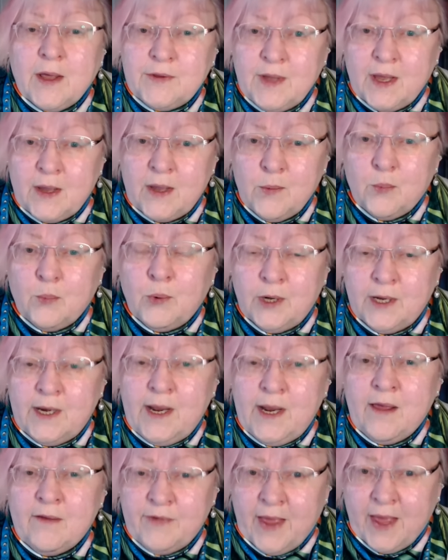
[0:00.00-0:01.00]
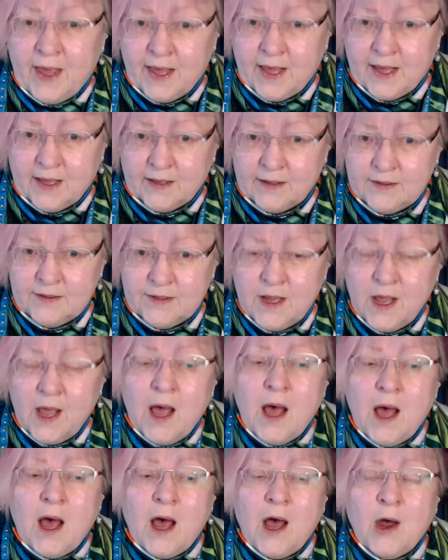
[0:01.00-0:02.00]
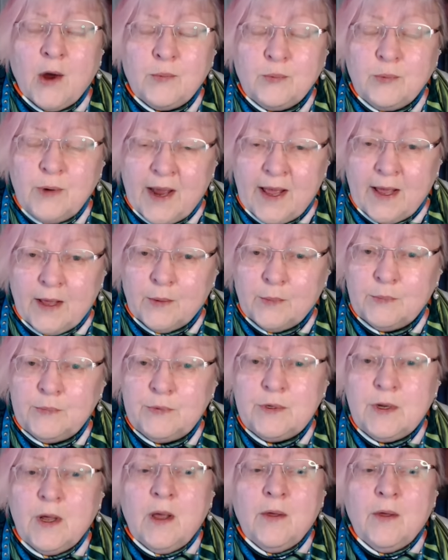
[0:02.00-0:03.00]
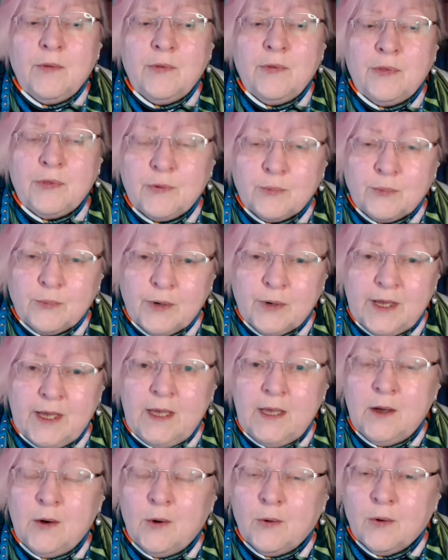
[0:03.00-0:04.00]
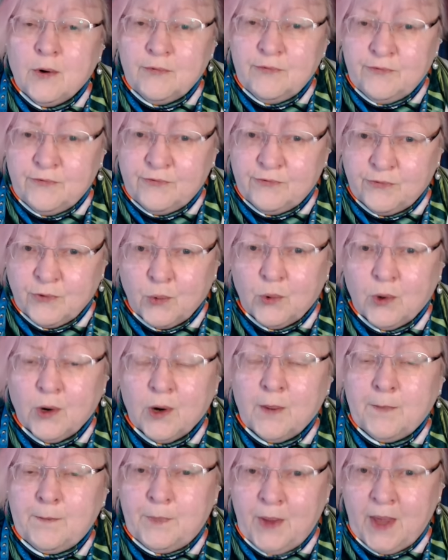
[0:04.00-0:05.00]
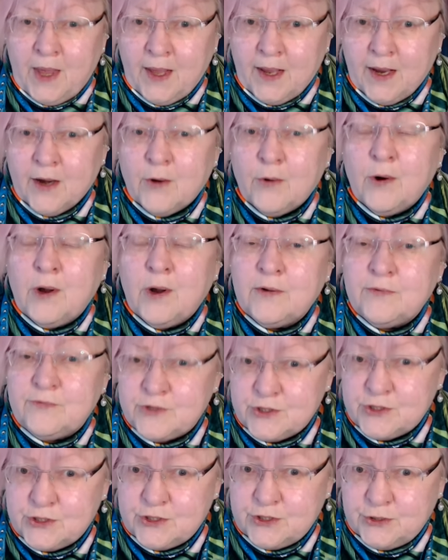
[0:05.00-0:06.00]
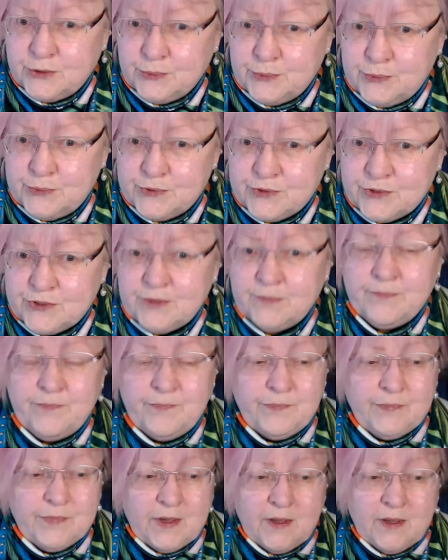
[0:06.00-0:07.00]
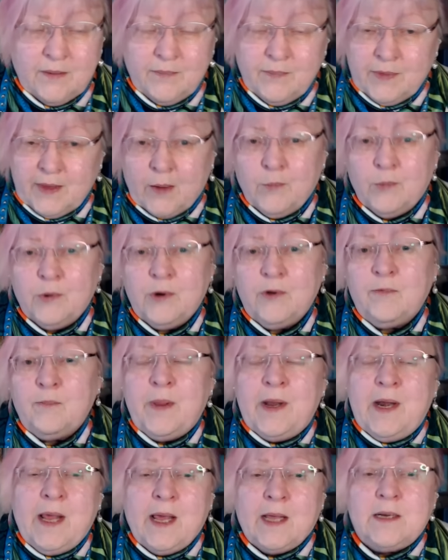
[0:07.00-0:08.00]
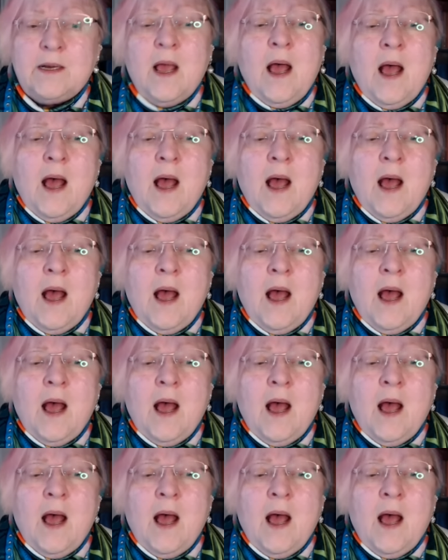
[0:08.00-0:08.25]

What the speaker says: They would have had around three or four pair of shoes. That would have been it.